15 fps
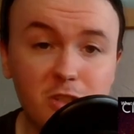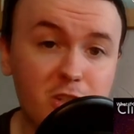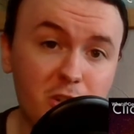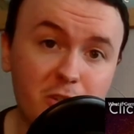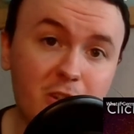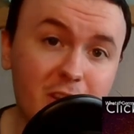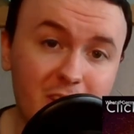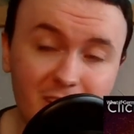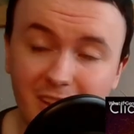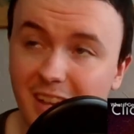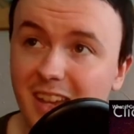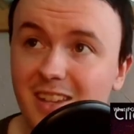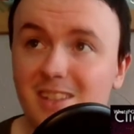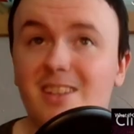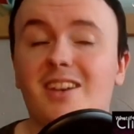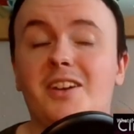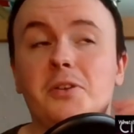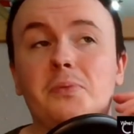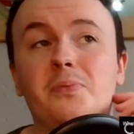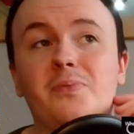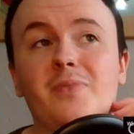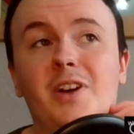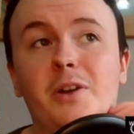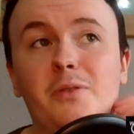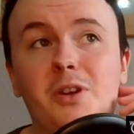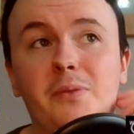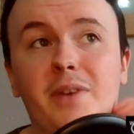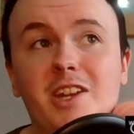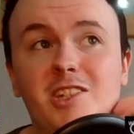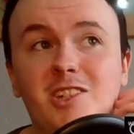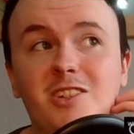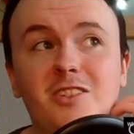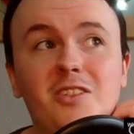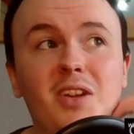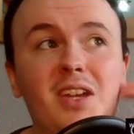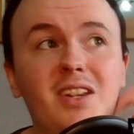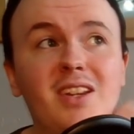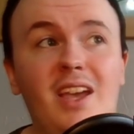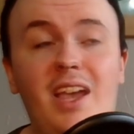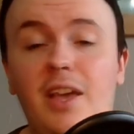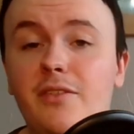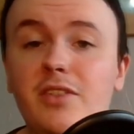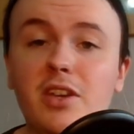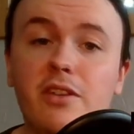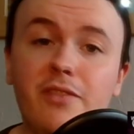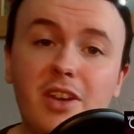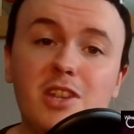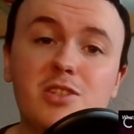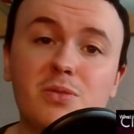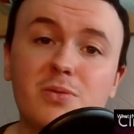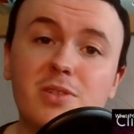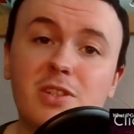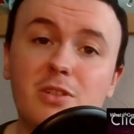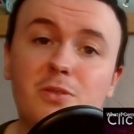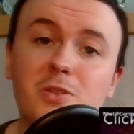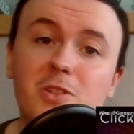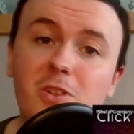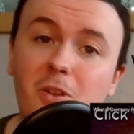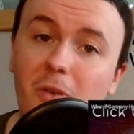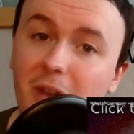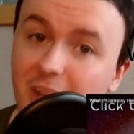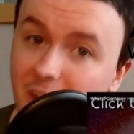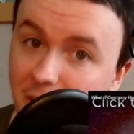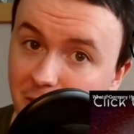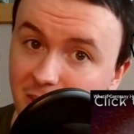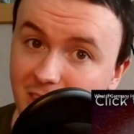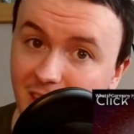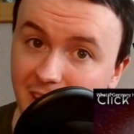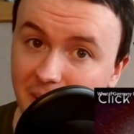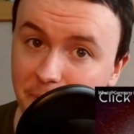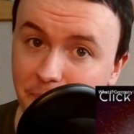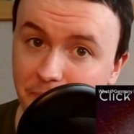Surely, I would imagine you need heavier vessels in order to unload that,